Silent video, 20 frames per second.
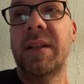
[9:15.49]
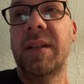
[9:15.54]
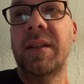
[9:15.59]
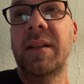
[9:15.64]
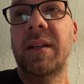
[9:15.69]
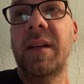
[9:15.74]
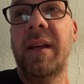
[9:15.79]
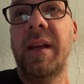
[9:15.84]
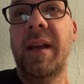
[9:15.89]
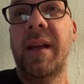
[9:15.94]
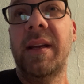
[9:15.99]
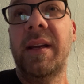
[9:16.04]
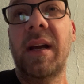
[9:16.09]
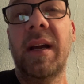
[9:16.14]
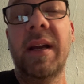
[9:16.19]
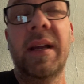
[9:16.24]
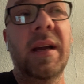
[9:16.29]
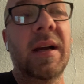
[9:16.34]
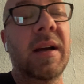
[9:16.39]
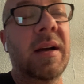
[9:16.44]
And
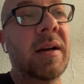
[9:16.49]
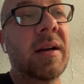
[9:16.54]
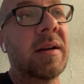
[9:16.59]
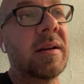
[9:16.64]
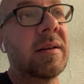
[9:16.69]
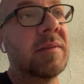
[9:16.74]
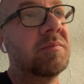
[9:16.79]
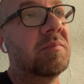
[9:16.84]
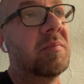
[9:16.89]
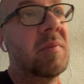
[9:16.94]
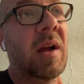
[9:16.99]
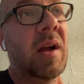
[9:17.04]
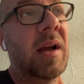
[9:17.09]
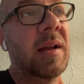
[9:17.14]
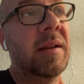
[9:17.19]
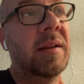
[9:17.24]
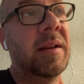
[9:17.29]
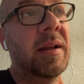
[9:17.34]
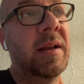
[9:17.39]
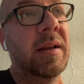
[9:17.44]
I
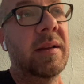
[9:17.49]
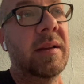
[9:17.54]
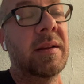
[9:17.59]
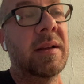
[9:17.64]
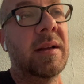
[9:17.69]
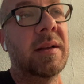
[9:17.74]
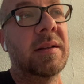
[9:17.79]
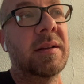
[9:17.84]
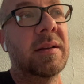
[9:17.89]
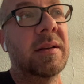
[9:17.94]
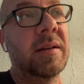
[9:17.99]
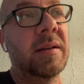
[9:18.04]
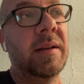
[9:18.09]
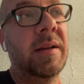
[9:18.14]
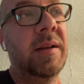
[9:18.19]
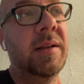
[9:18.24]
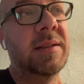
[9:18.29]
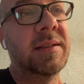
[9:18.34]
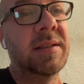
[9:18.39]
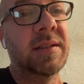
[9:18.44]
think that
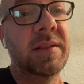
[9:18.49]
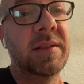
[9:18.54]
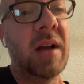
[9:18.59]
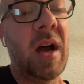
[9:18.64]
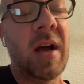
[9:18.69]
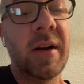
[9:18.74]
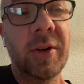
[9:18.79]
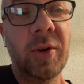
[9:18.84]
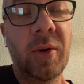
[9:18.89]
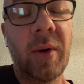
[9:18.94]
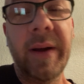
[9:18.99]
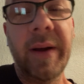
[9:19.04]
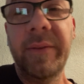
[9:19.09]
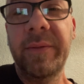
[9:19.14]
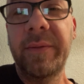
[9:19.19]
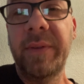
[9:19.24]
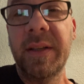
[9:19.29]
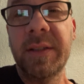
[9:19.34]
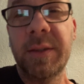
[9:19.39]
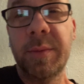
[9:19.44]
it's not a great
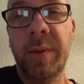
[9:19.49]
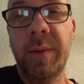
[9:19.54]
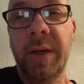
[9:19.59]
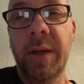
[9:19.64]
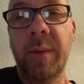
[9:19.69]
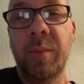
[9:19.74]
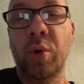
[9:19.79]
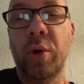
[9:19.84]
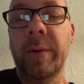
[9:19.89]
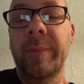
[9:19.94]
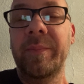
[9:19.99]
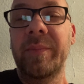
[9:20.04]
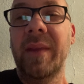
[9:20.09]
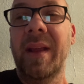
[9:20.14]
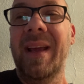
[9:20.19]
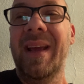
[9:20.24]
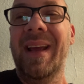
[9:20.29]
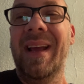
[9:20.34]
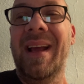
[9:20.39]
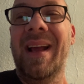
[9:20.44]
investment anymore.
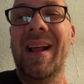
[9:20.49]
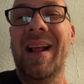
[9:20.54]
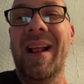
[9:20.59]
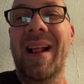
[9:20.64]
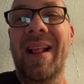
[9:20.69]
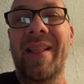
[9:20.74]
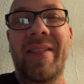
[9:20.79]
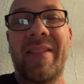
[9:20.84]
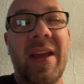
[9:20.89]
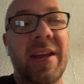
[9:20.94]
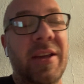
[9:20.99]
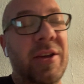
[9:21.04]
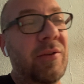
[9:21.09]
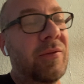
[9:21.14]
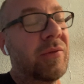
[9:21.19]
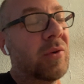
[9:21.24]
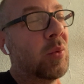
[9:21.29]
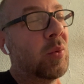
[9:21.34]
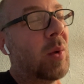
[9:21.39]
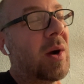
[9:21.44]
Thank you
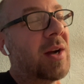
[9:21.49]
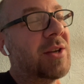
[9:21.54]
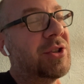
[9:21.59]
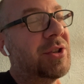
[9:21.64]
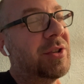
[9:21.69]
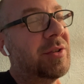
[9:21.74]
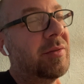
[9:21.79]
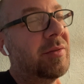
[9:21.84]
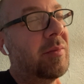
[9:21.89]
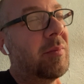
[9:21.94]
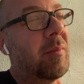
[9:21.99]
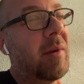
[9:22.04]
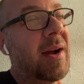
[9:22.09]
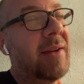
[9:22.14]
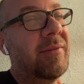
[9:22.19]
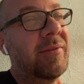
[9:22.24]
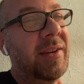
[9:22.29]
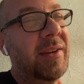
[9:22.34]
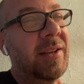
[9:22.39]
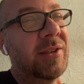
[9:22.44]
for watching my
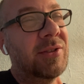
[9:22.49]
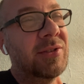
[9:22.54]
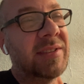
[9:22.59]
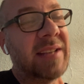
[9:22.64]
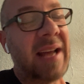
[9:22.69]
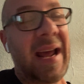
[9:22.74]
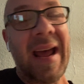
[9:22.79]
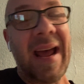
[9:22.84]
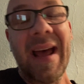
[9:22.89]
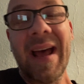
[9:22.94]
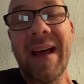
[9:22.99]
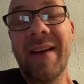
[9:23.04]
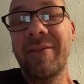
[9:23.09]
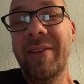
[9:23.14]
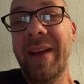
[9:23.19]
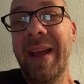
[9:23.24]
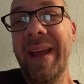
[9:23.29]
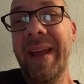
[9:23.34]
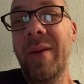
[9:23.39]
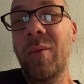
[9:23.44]
videos. Have
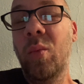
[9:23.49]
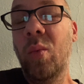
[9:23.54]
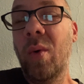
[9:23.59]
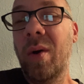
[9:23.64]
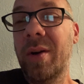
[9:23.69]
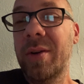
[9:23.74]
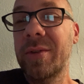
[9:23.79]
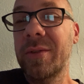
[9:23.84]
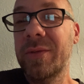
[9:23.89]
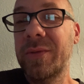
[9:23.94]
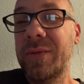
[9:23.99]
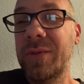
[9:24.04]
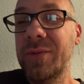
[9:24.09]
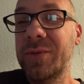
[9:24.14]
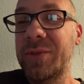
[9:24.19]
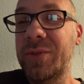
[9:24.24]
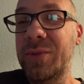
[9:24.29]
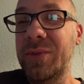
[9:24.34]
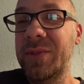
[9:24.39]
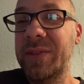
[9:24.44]
a wonderful
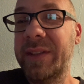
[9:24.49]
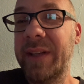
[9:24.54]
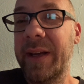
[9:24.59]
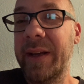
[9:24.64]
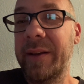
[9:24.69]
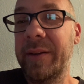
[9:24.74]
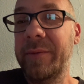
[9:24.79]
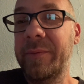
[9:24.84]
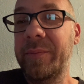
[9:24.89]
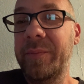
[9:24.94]
Tuesday.